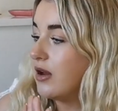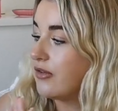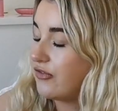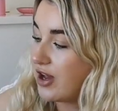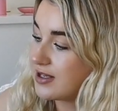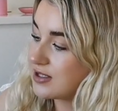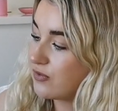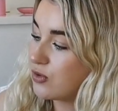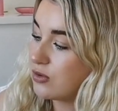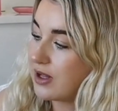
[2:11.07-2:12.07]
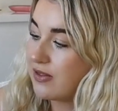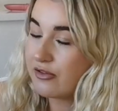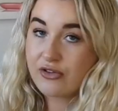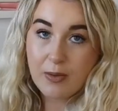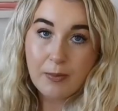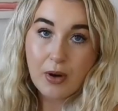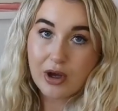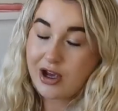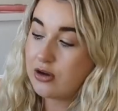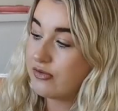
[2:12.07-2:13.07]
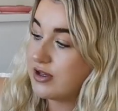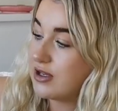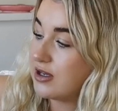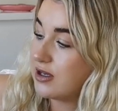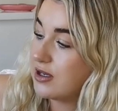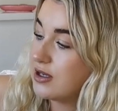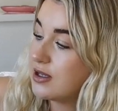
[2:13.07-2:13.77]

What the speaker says: First of all, in the front pocket of the